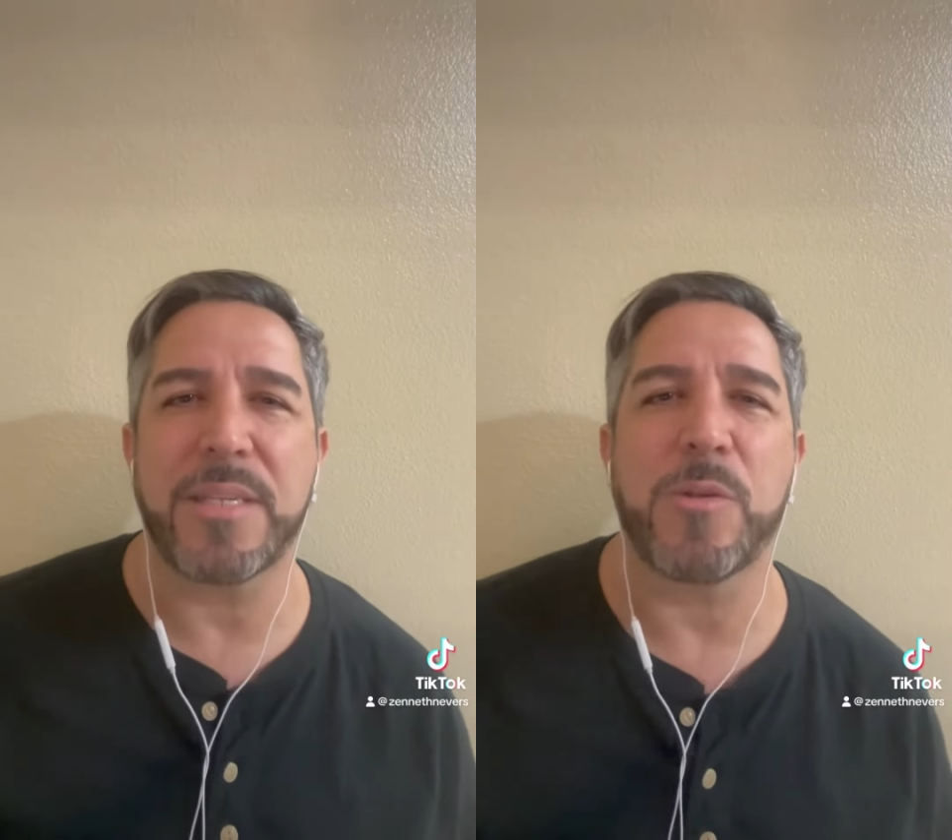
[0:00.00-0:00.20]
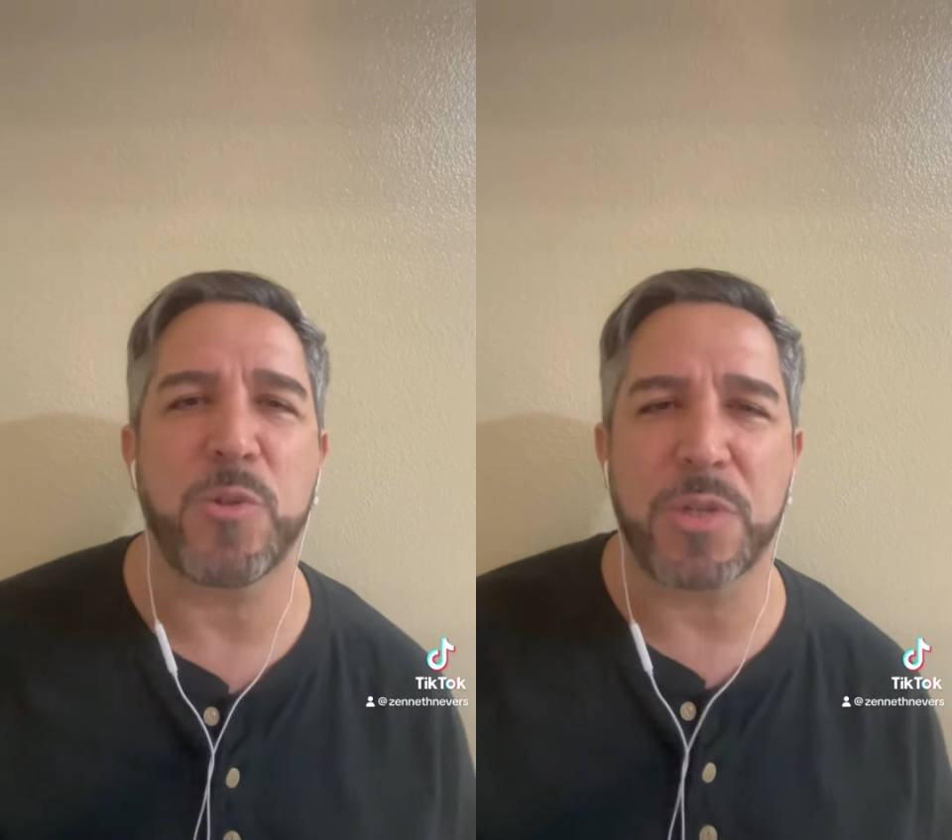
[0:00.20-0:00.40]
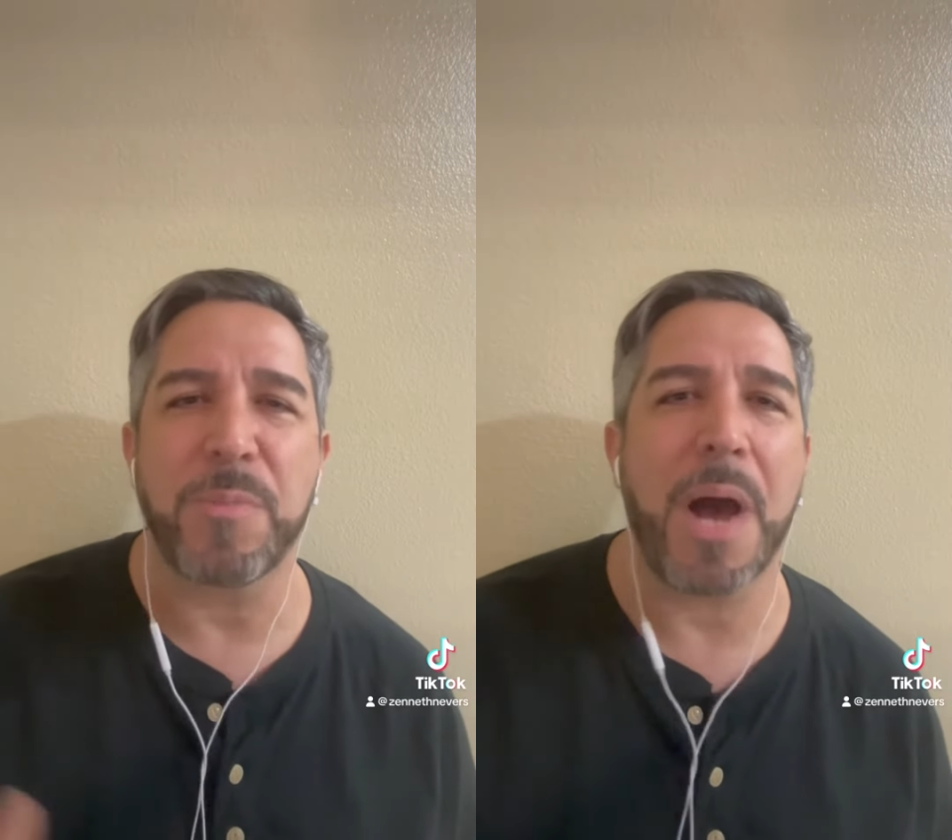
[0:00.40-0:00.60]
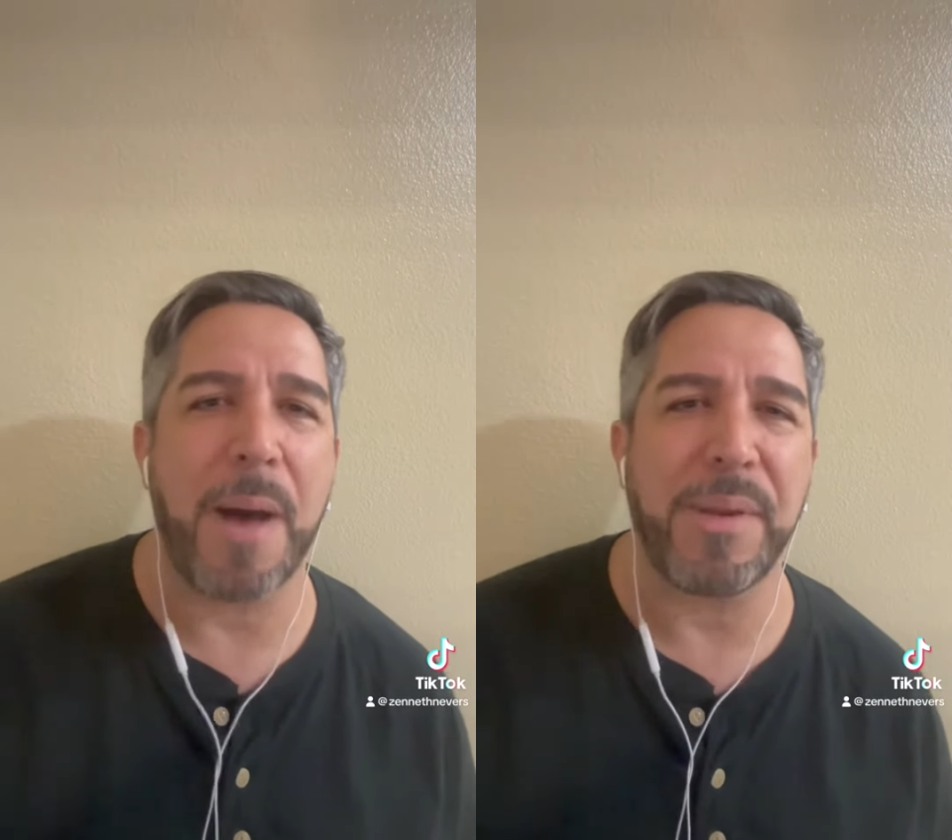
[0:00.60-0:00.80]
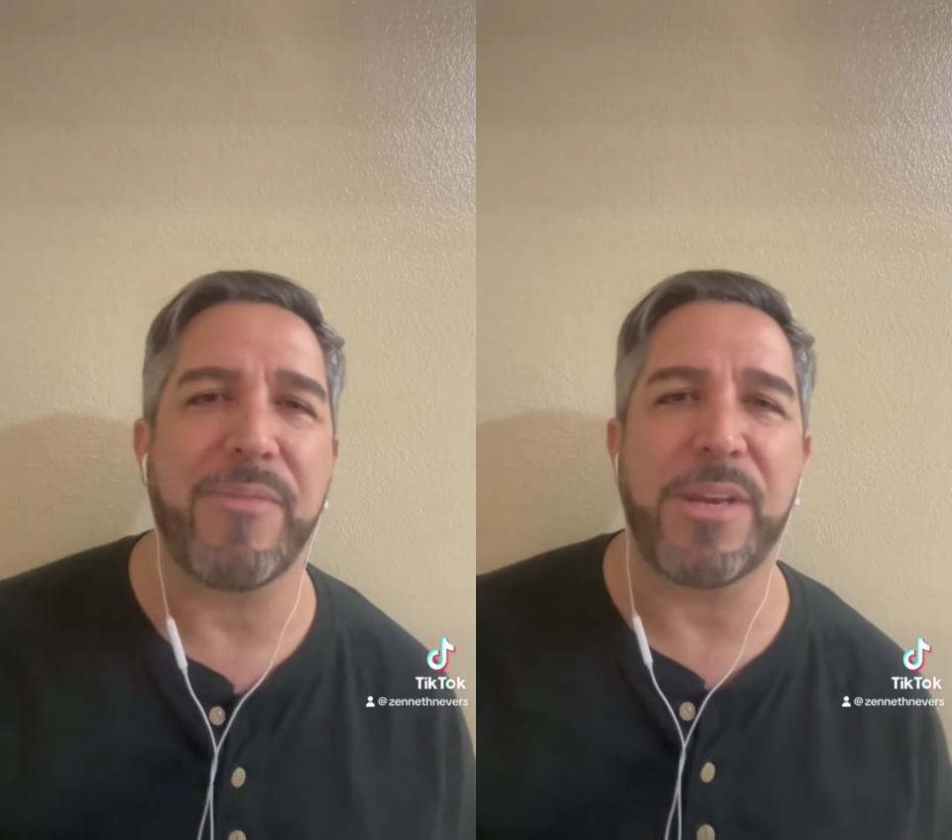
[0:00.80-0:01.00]
I'll do some
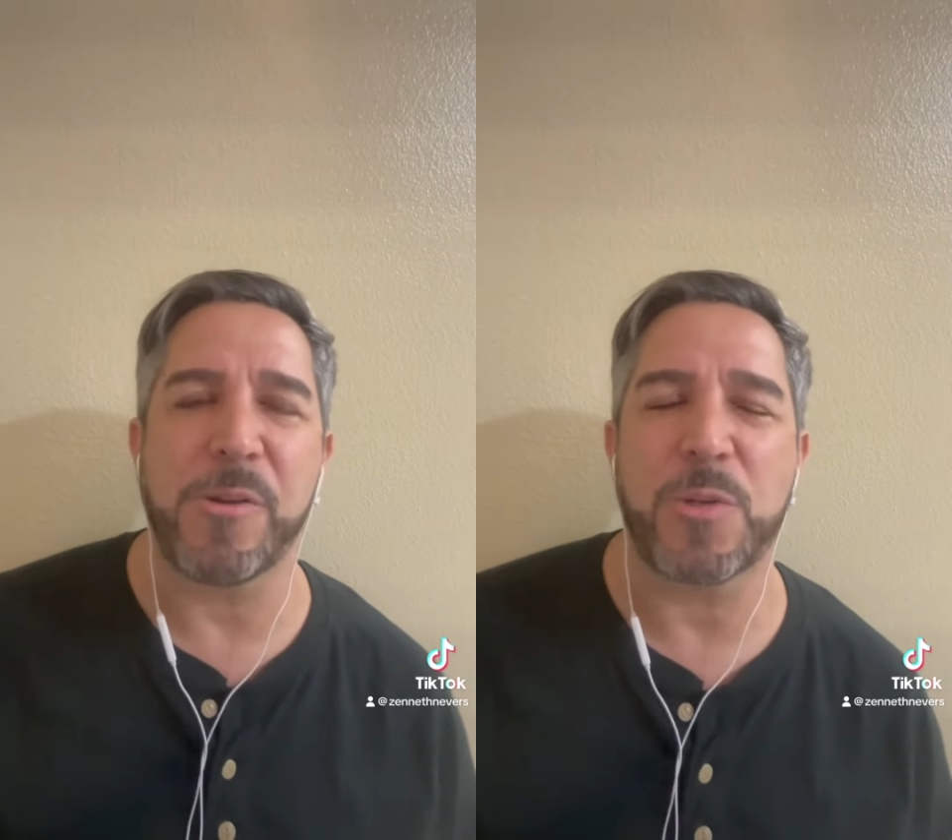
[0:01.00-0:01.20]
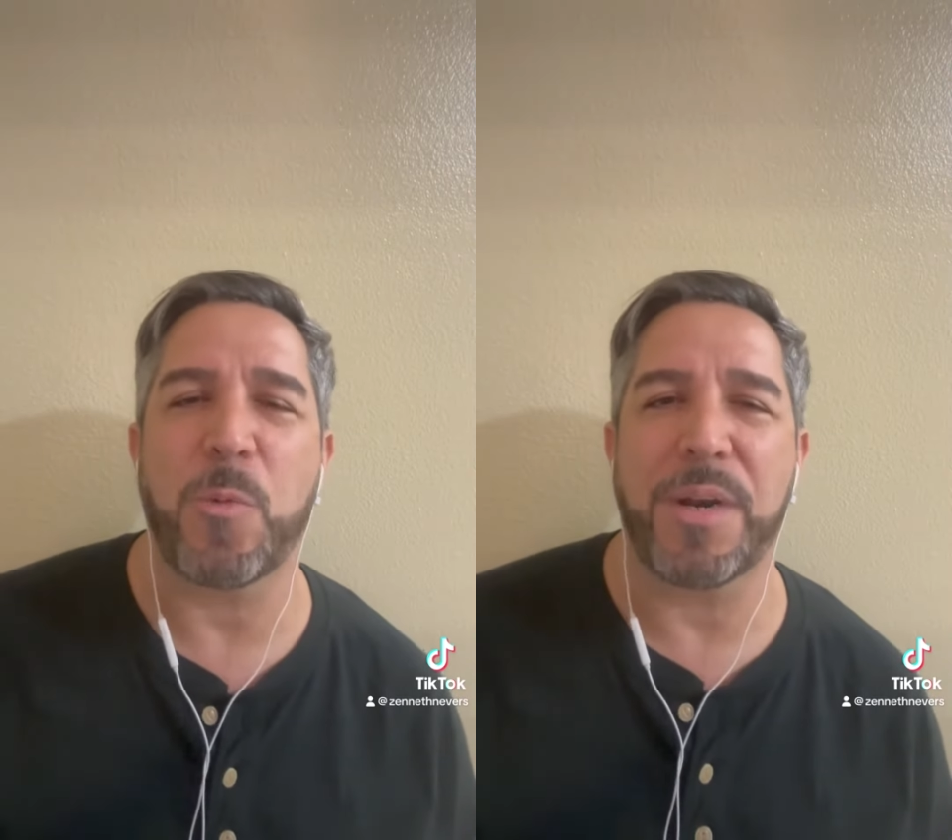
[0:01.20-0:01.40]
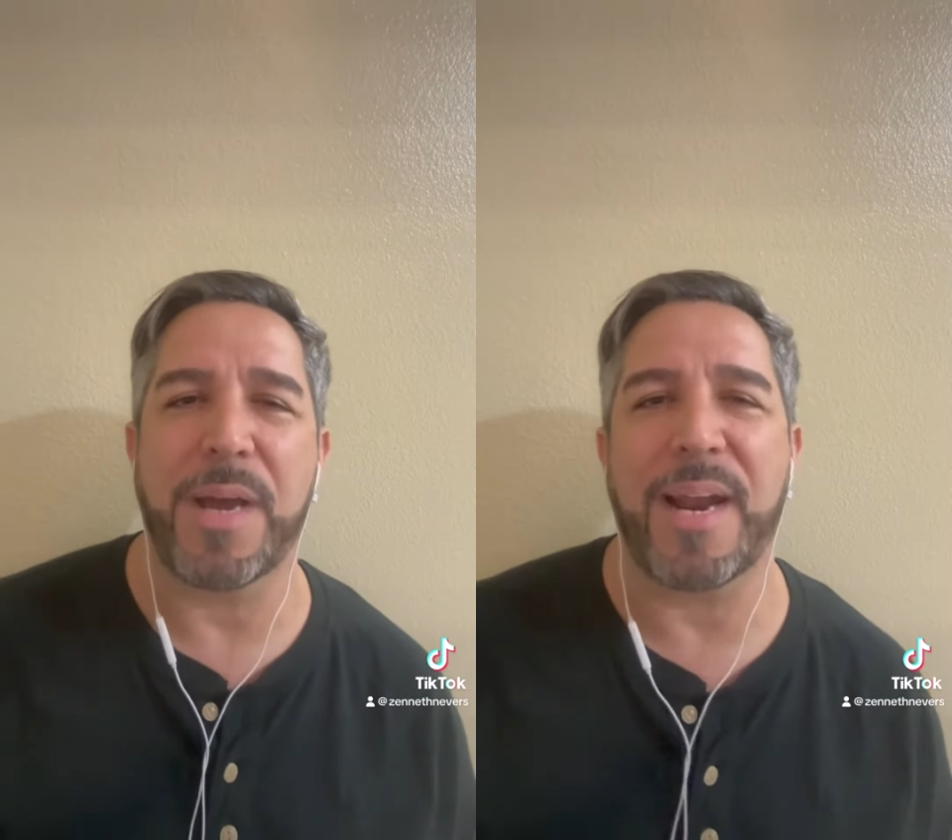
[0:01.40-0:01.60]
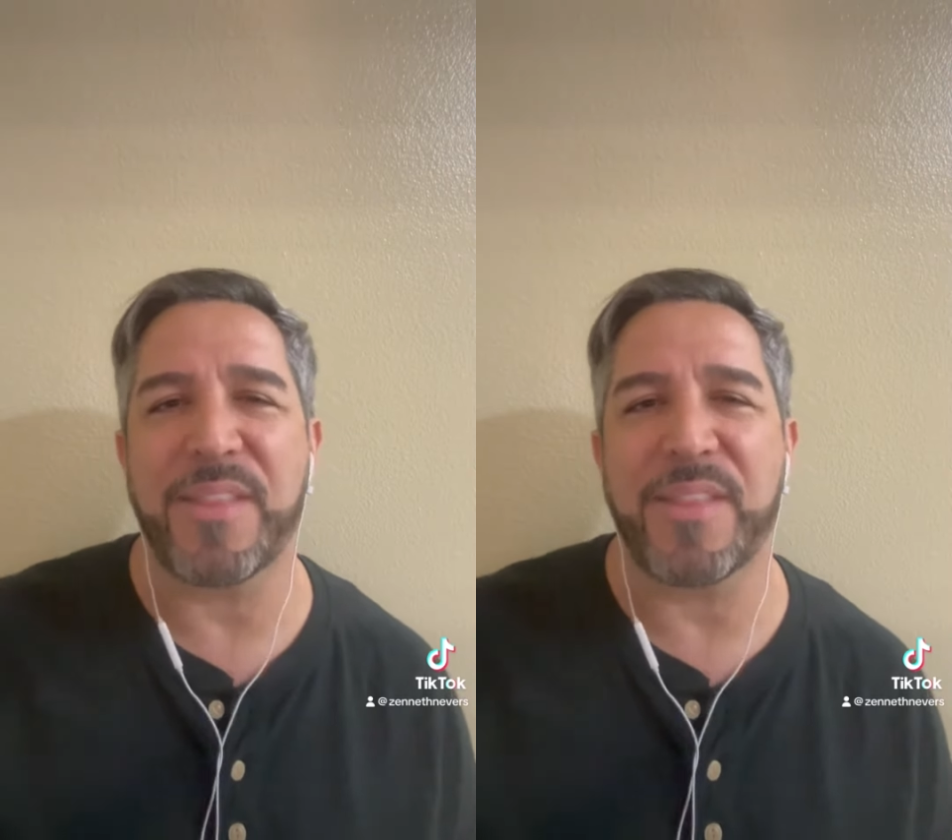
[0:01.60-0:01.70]
comedy videos and whatnot.